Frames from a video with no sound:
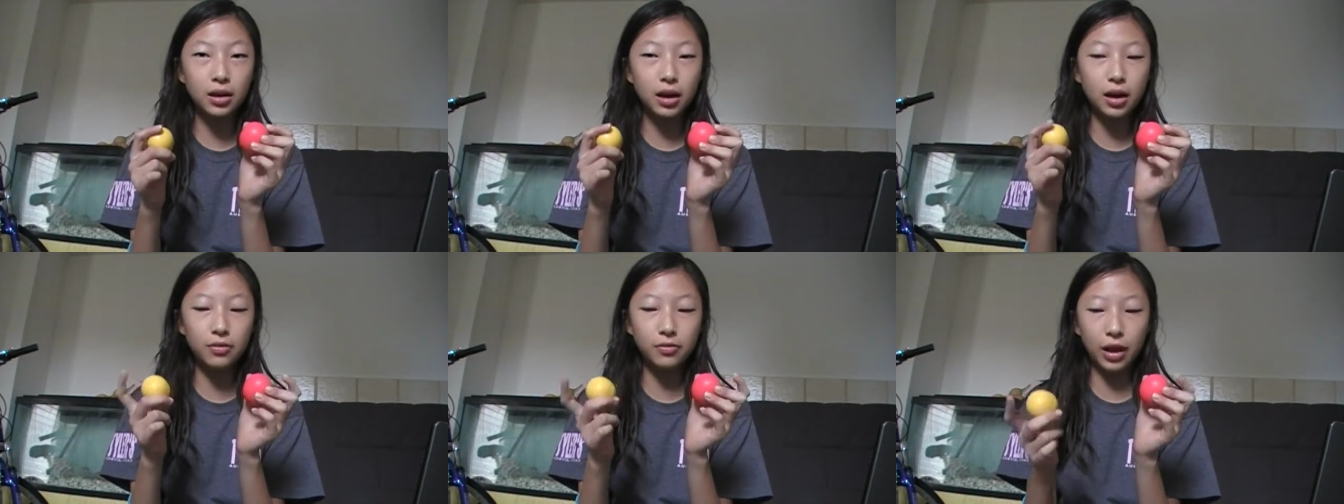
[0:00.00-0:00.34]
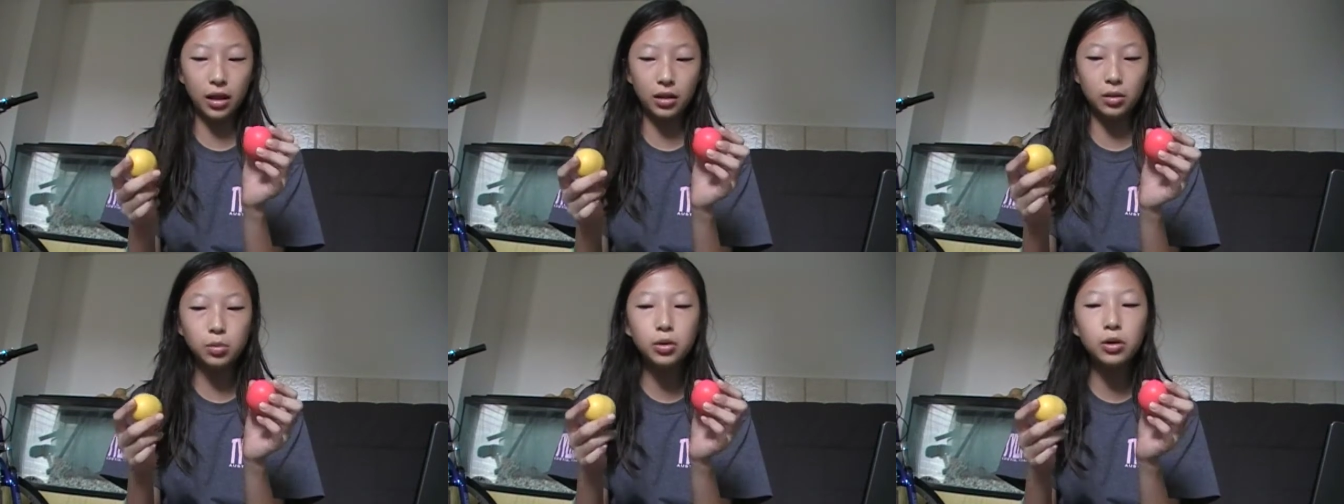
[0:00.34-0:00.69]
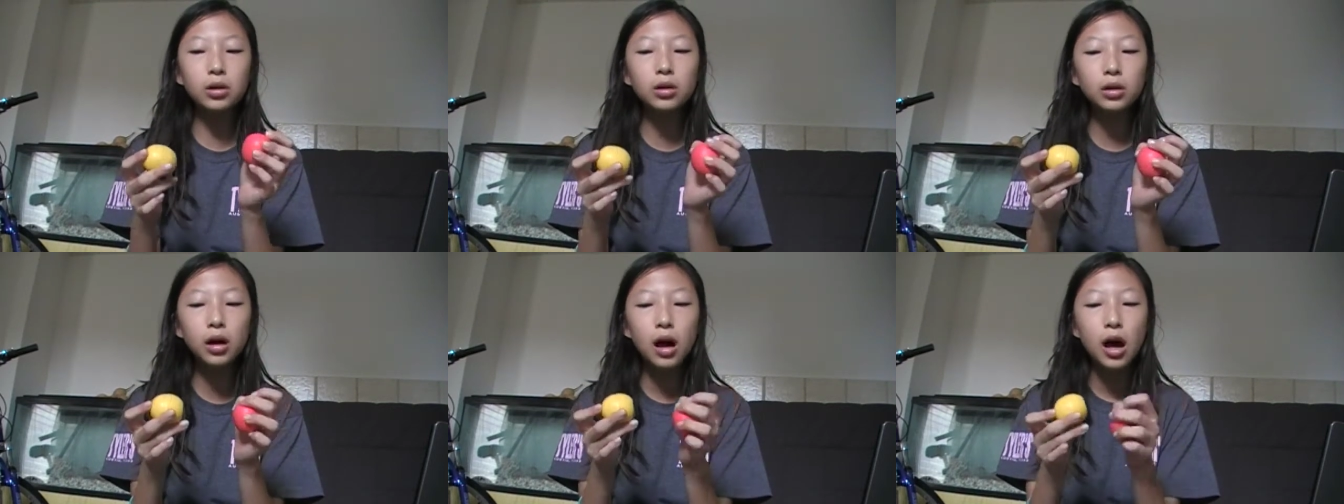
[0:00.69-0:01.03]

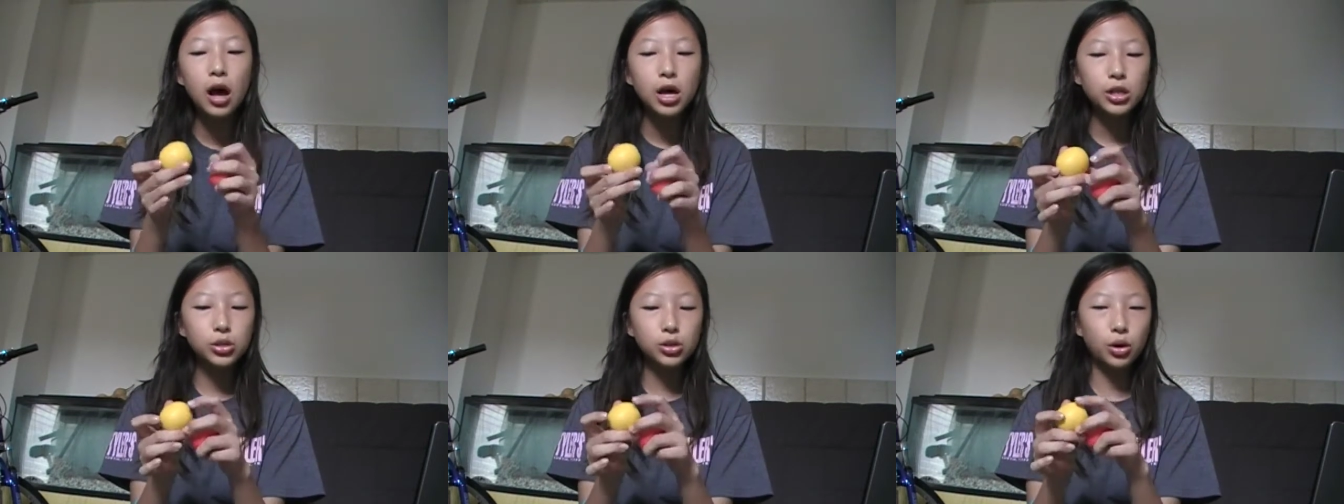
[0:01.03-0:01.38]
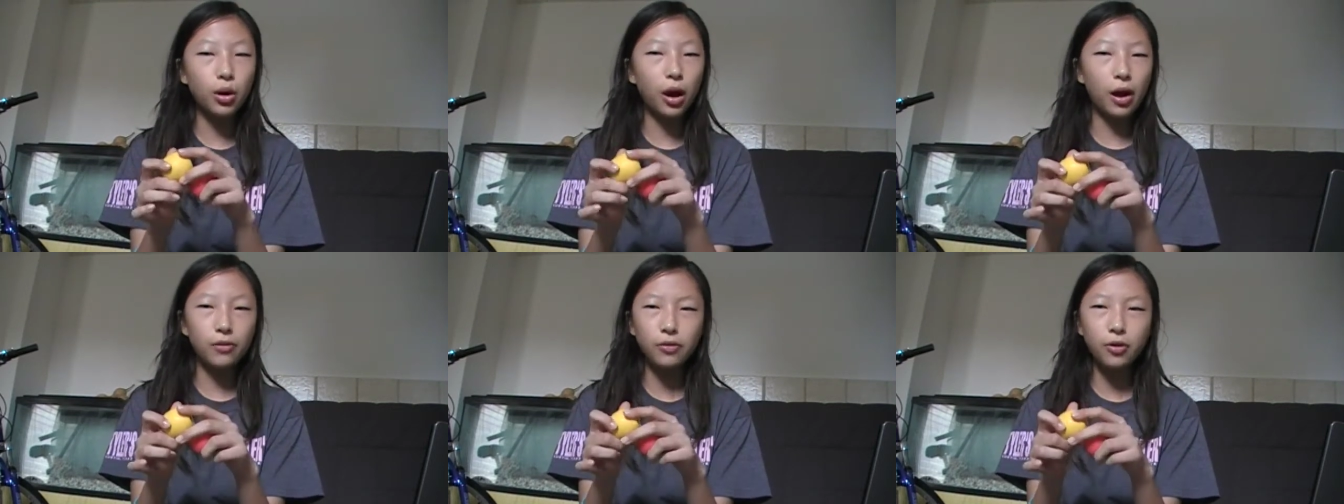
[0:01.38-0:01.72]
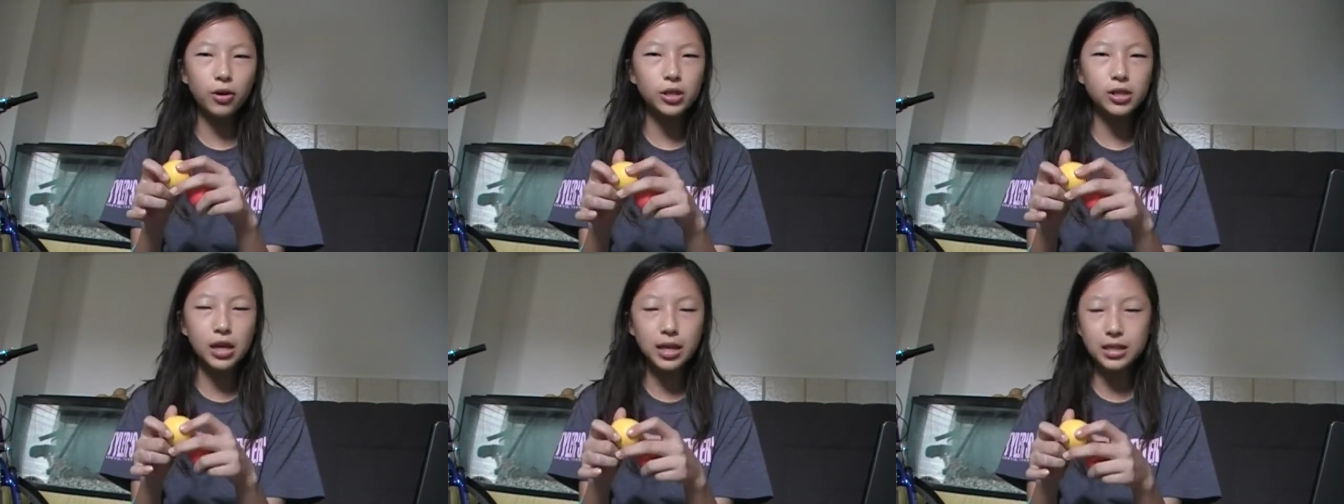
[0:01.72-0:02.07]
available, so of
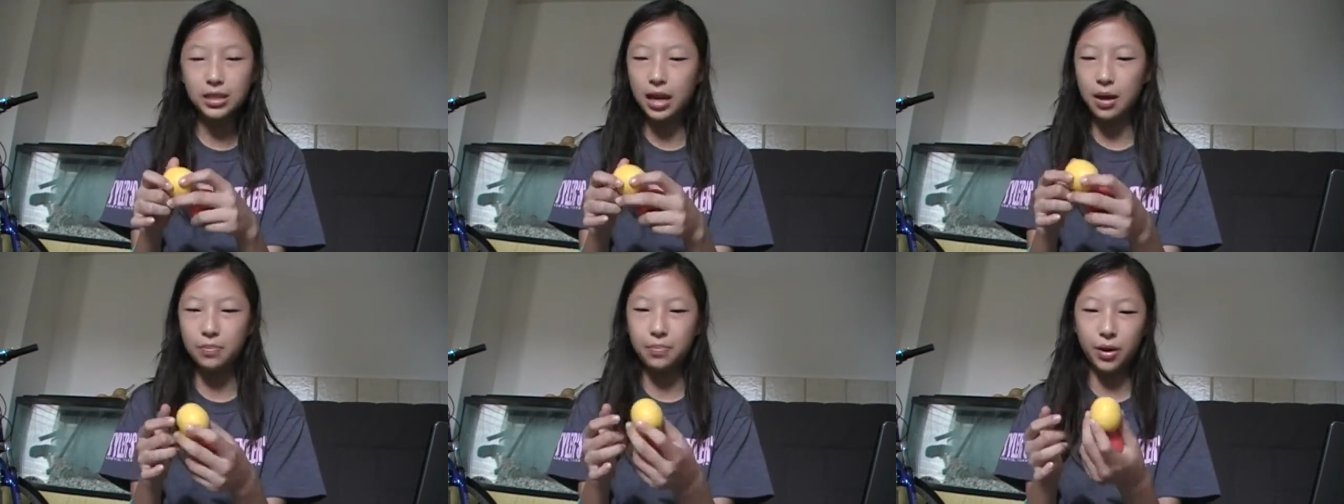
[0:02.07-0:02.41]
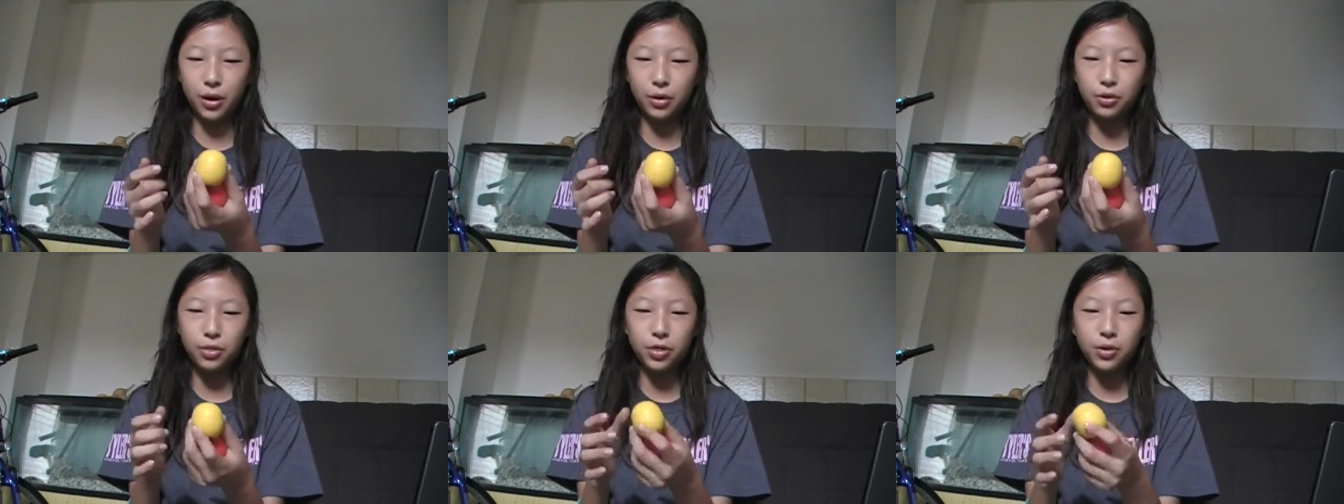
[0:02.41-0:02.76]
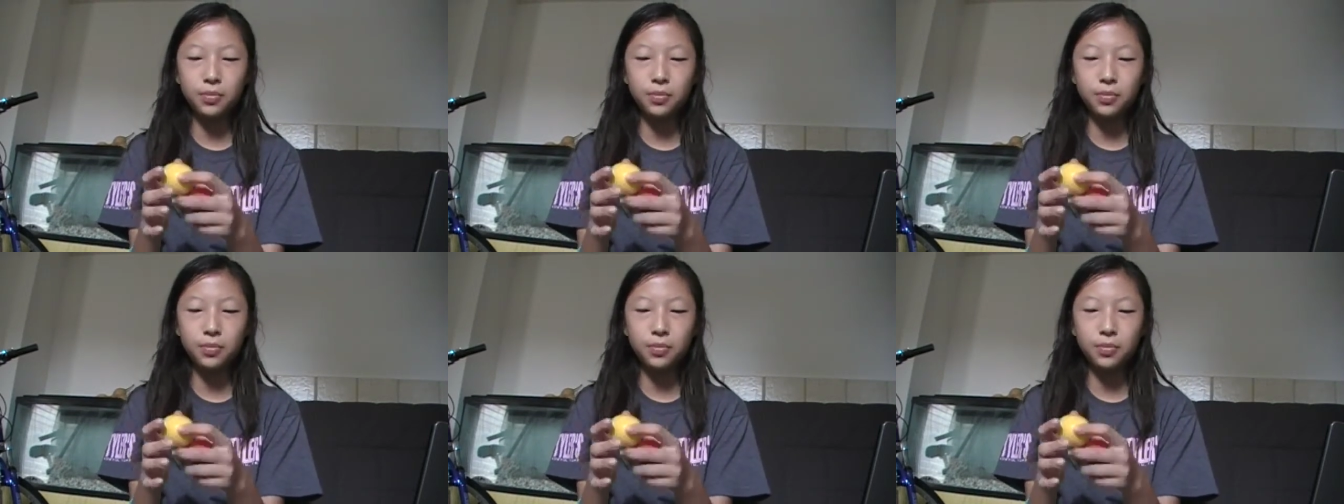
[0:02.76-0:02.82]
course I had to get both.